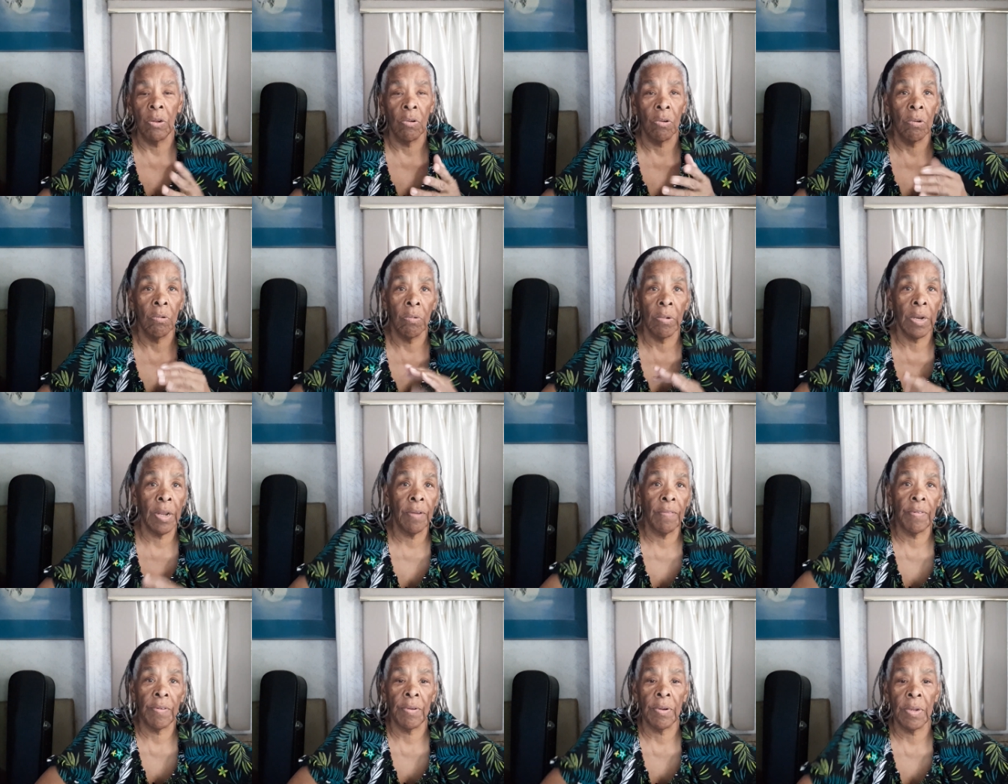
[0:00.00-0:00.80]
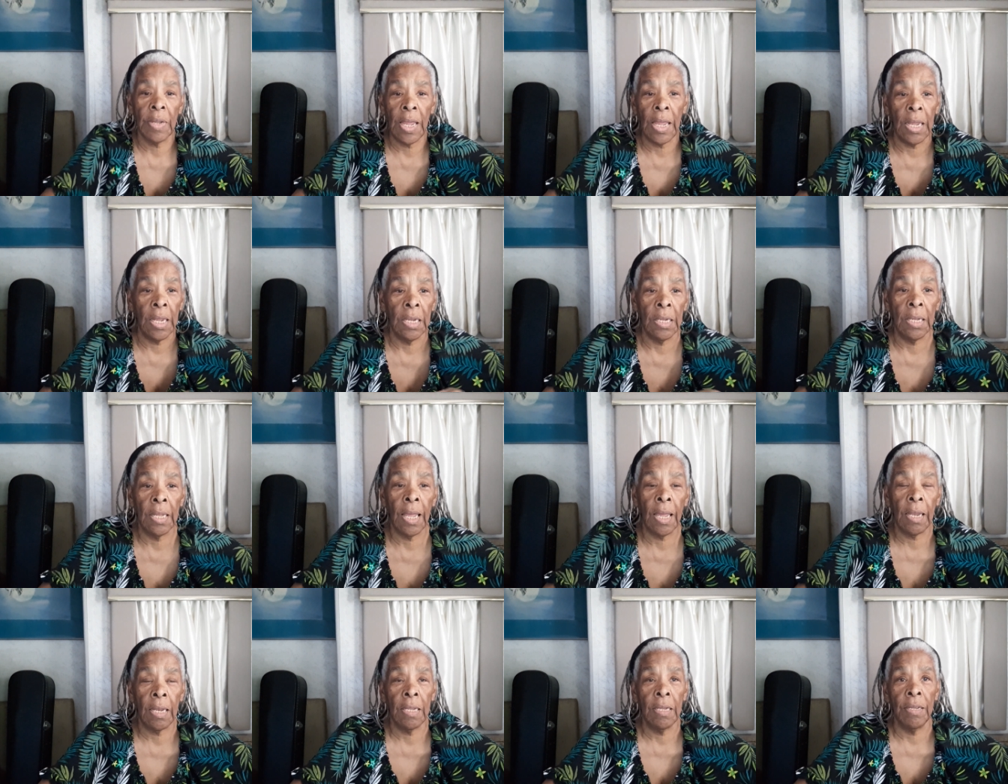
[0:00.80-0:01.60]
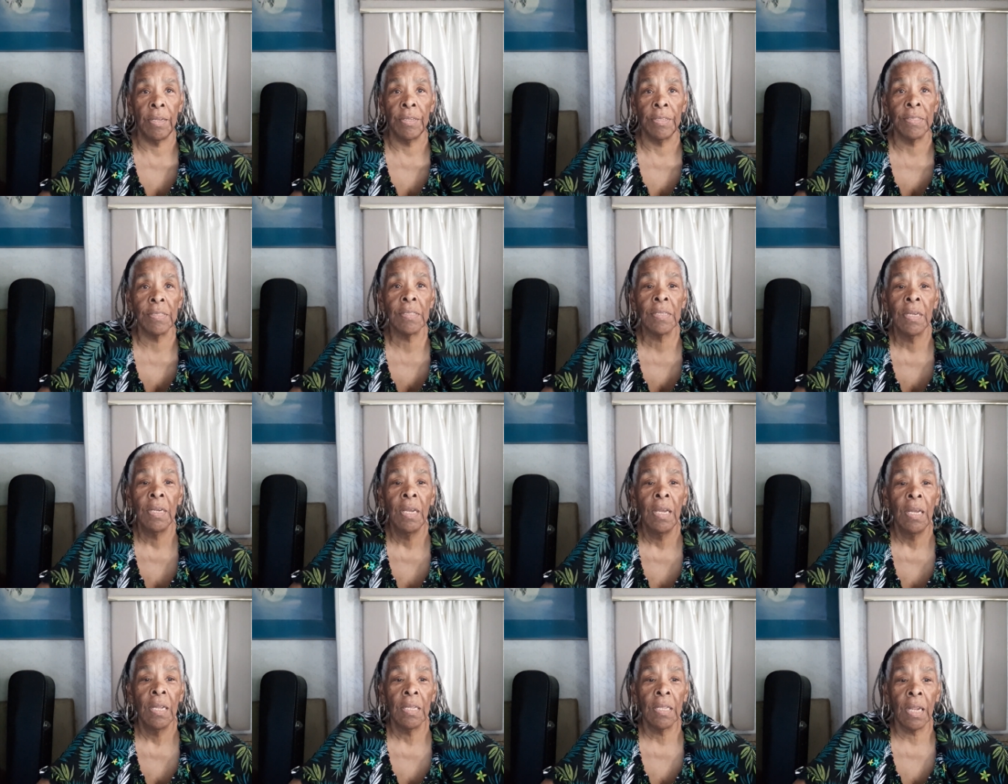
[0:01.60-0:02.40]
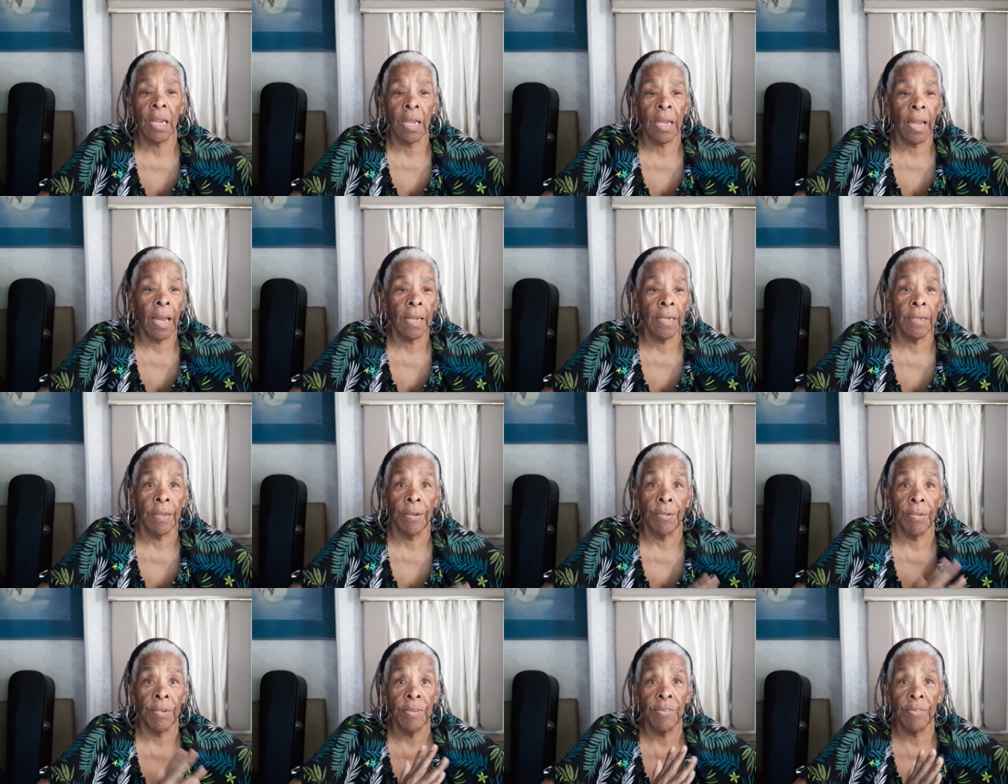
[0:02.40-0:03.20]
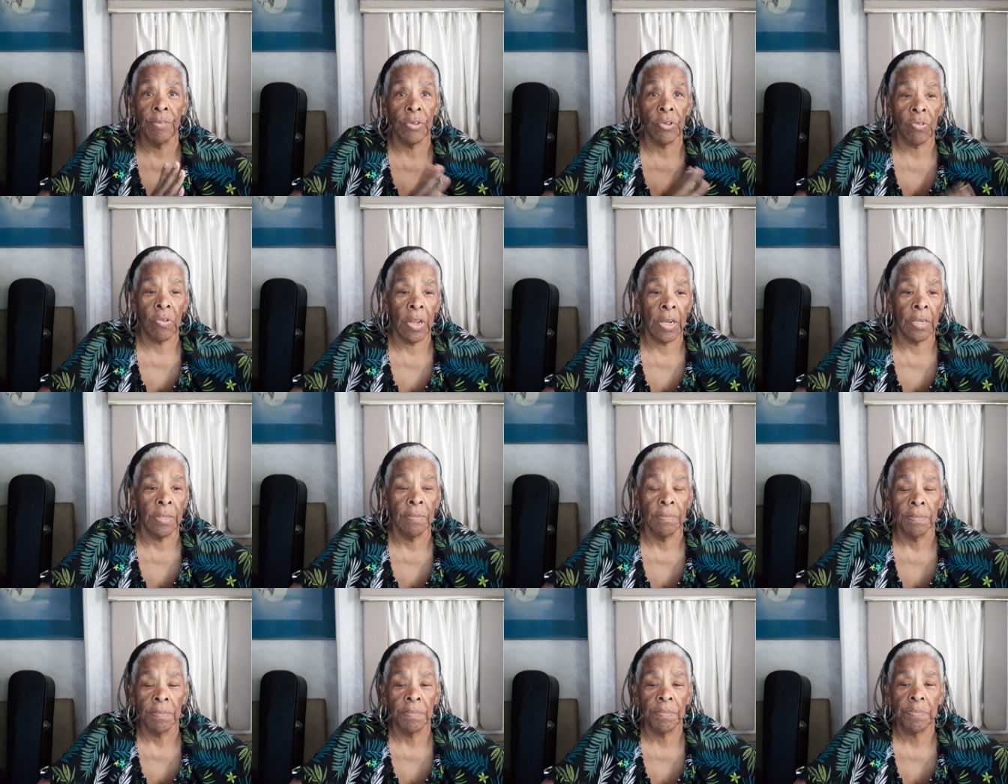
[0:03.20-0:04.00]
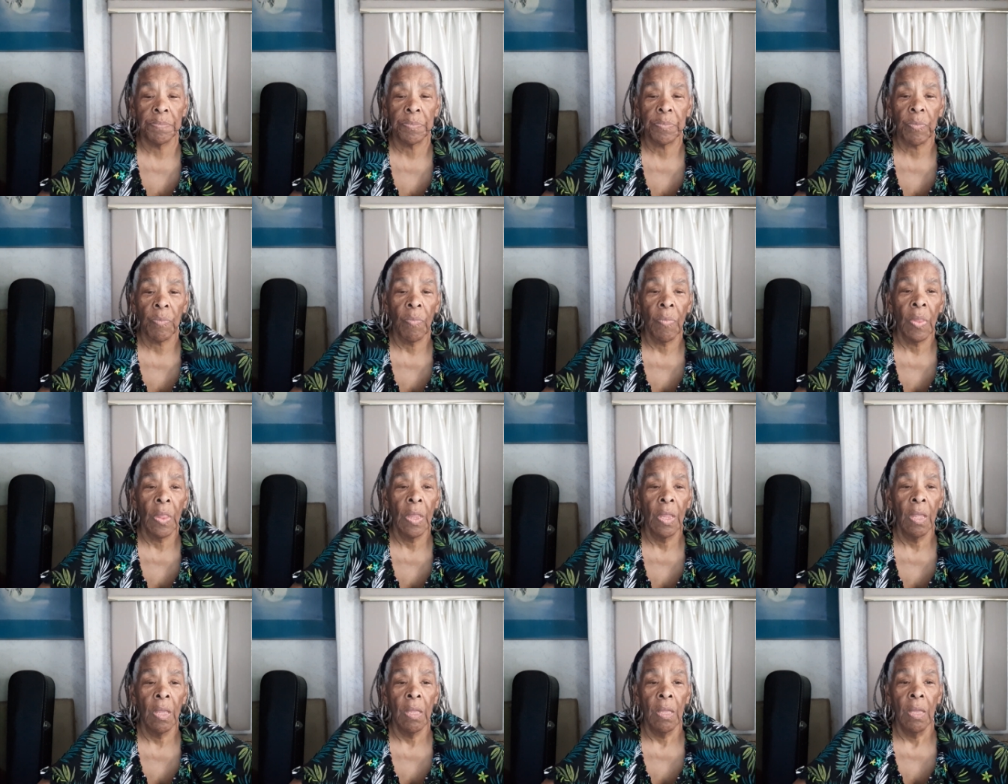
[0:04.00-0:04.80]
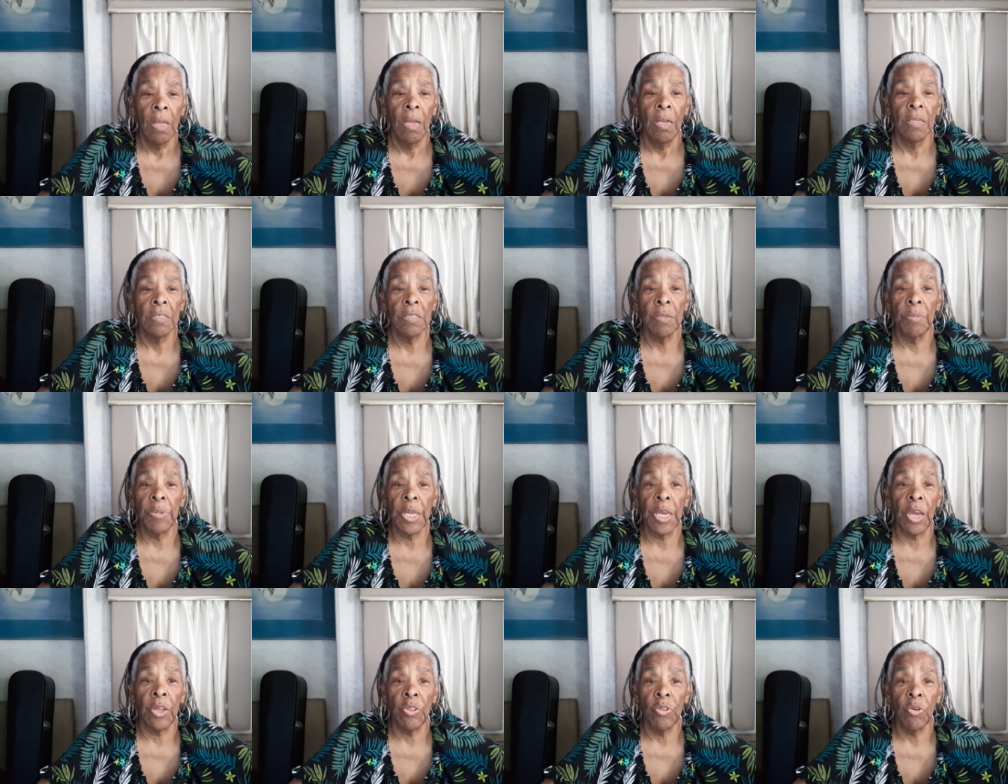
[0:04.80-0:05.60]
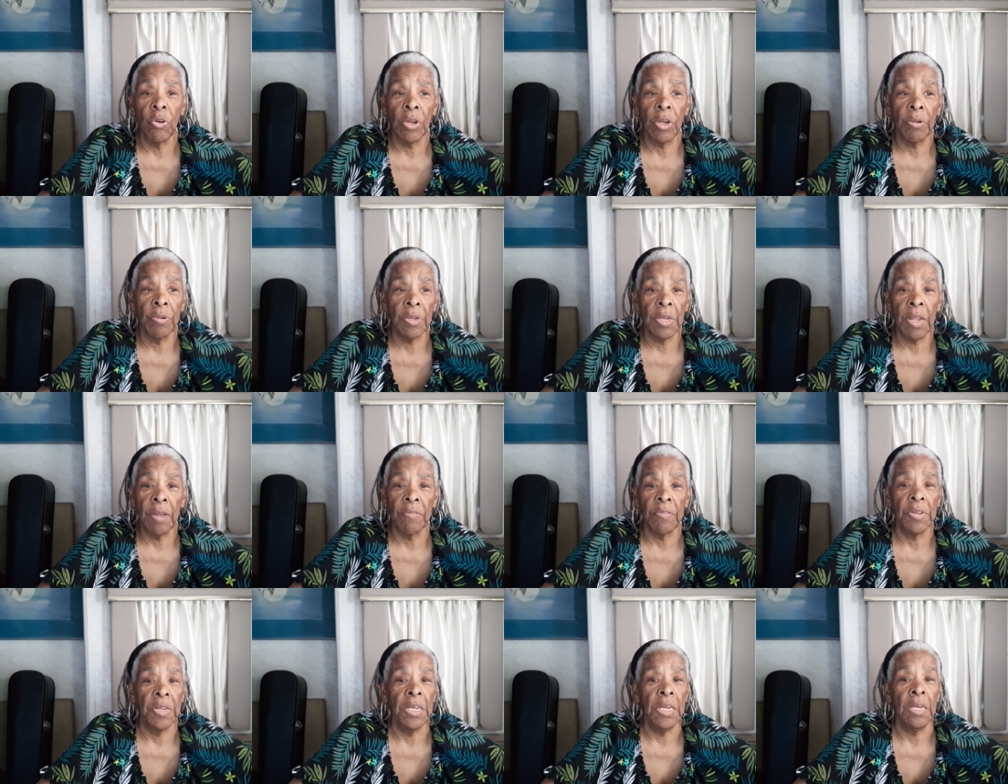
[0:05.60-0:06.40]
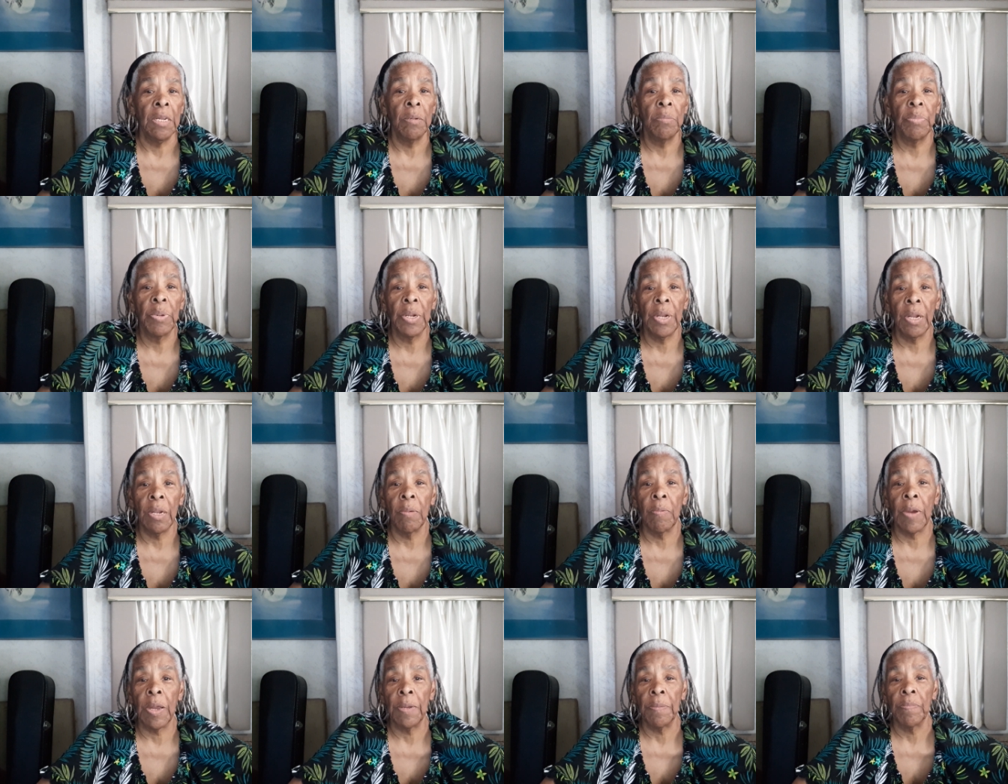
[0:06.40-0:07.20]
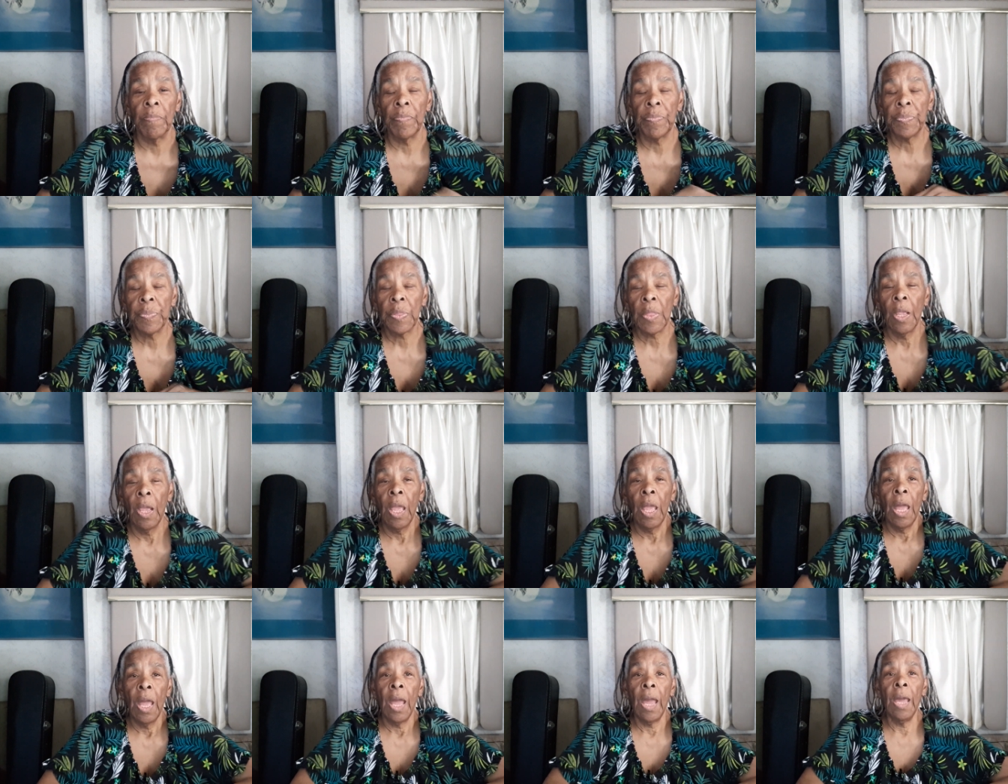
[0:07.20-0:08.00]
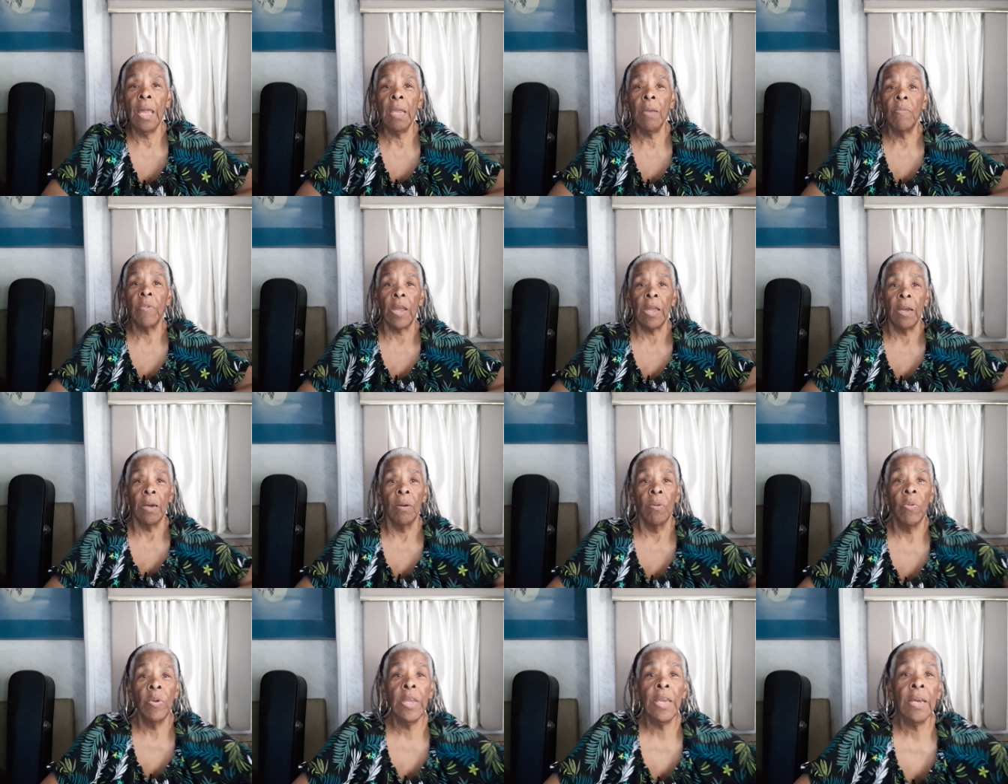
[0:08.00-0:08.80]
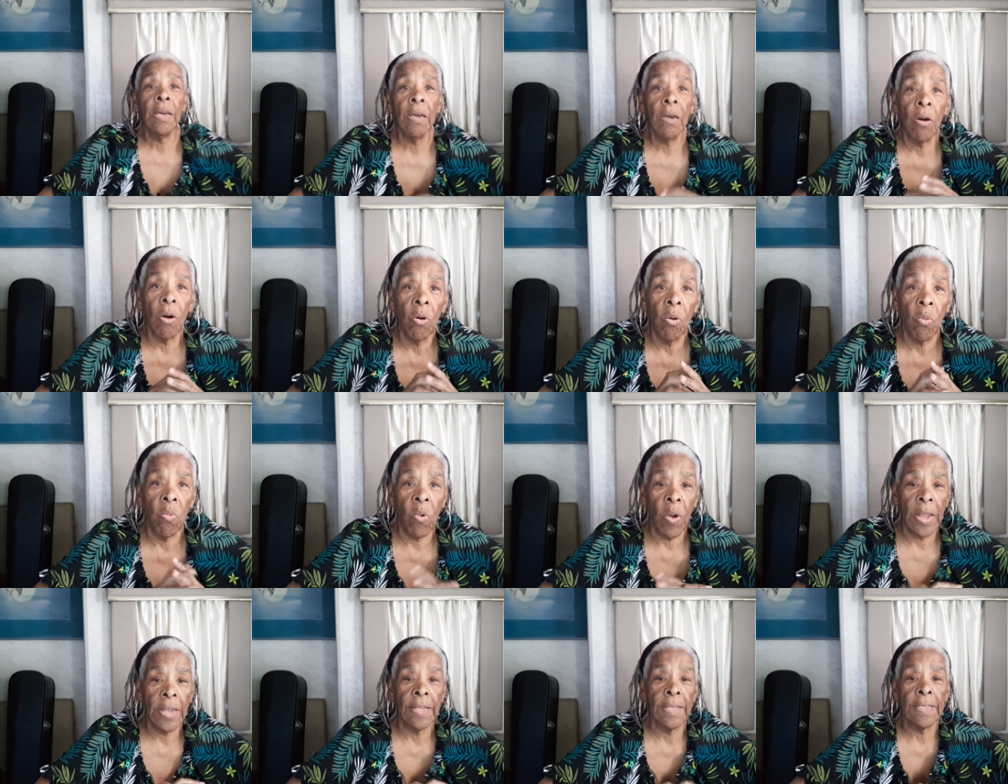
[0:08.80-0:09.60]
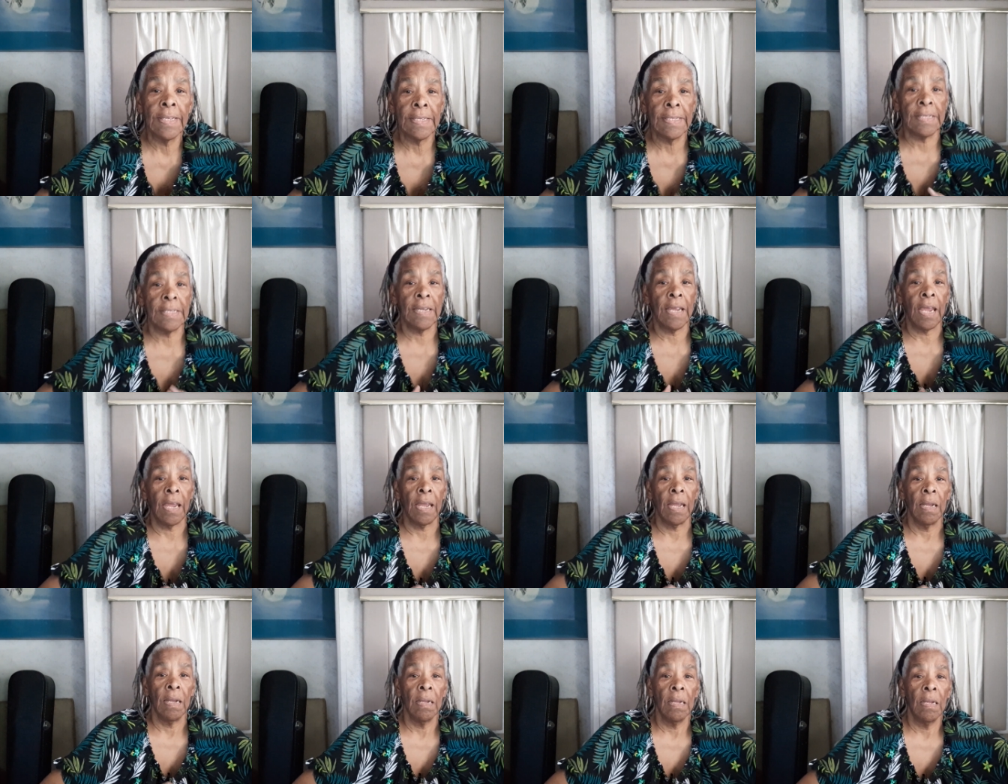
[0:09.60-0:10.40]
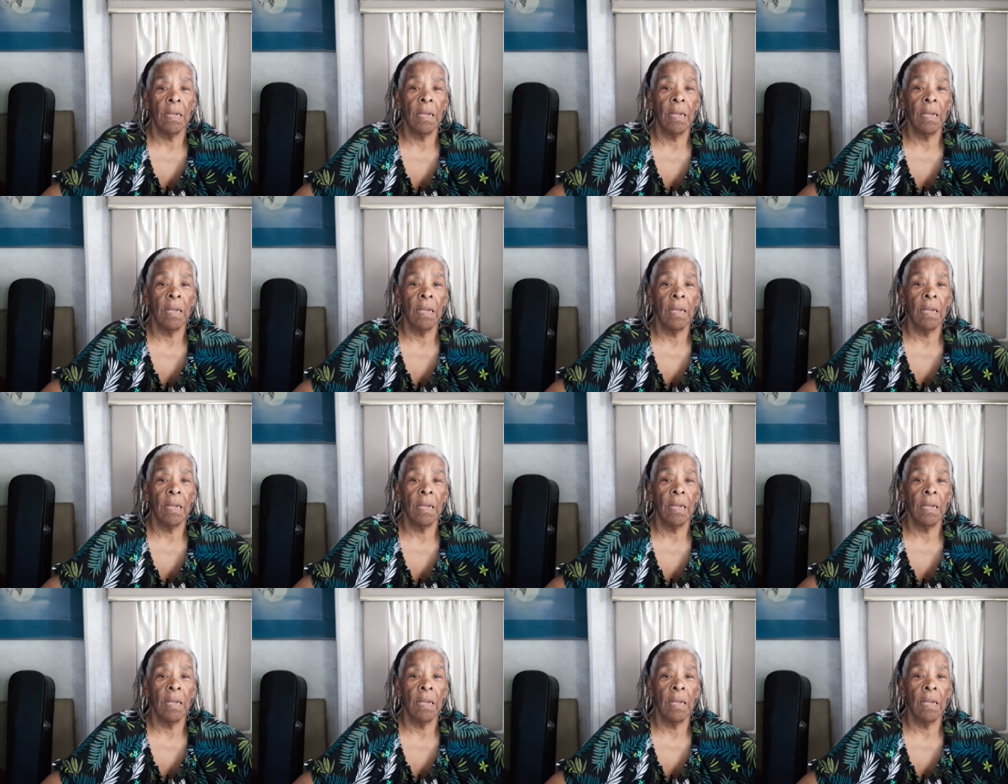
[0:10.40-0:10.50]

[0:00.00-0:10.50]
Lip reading: or whatever aid that is that I got in the refrigerator. Something I thought I would never need, but anyway. A week ago Wednesday,